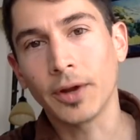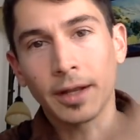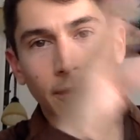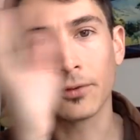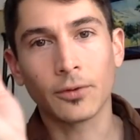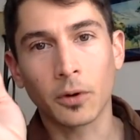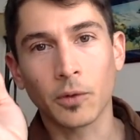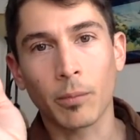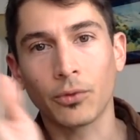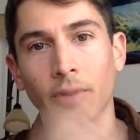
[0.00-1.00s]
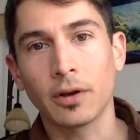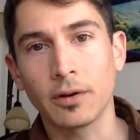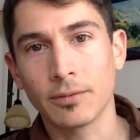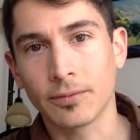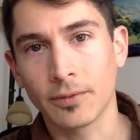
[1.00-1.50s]
and our
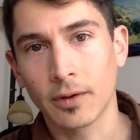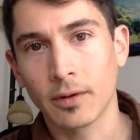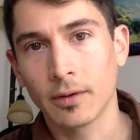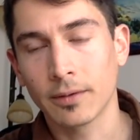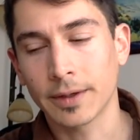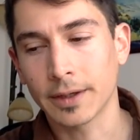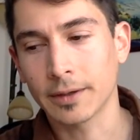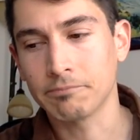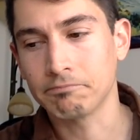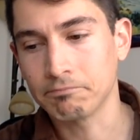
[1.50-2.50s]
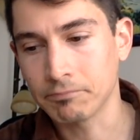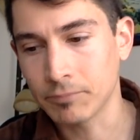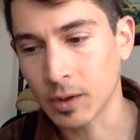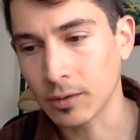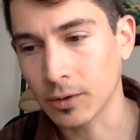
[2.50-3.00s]
representative, um,
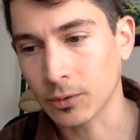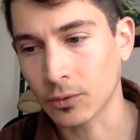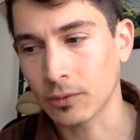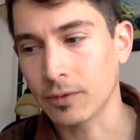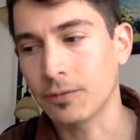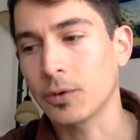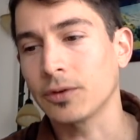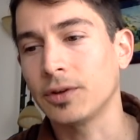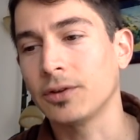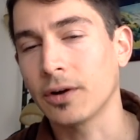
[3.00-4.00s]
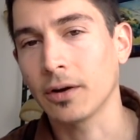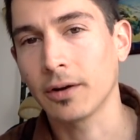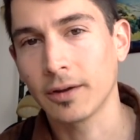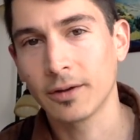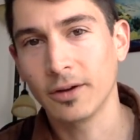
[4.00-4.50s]
and you know, sort of enforces our
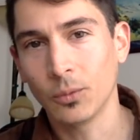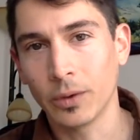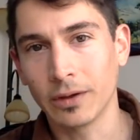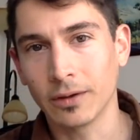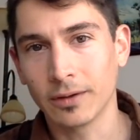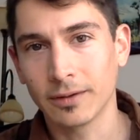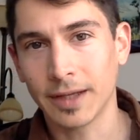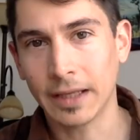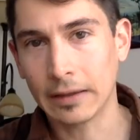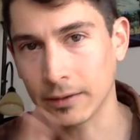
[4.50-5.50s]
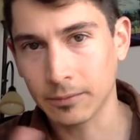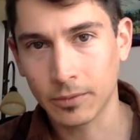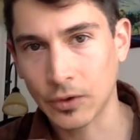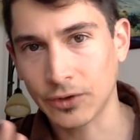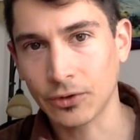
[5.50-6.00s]
will in the
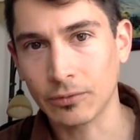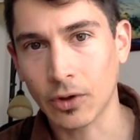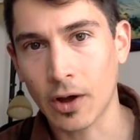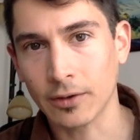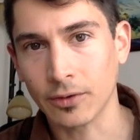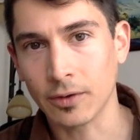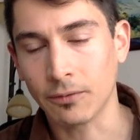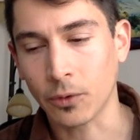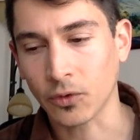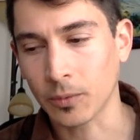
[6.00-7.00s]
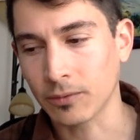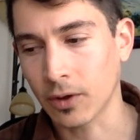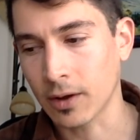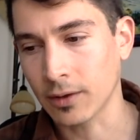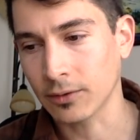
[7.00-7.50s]
creation of laws and the enforcement of
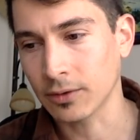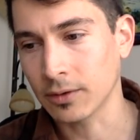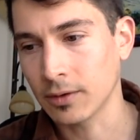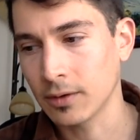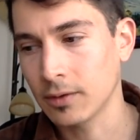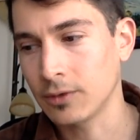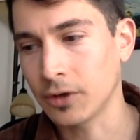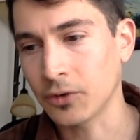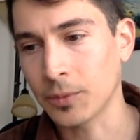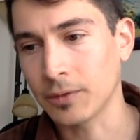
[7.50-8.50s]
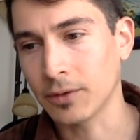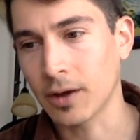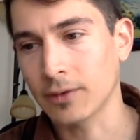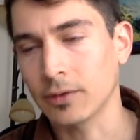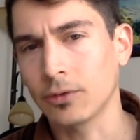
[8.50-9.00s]
laws and the judgment of
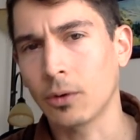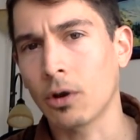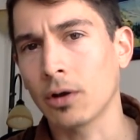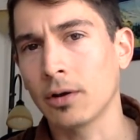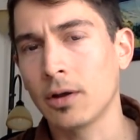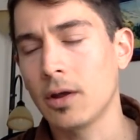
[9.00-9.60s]
laws and so on.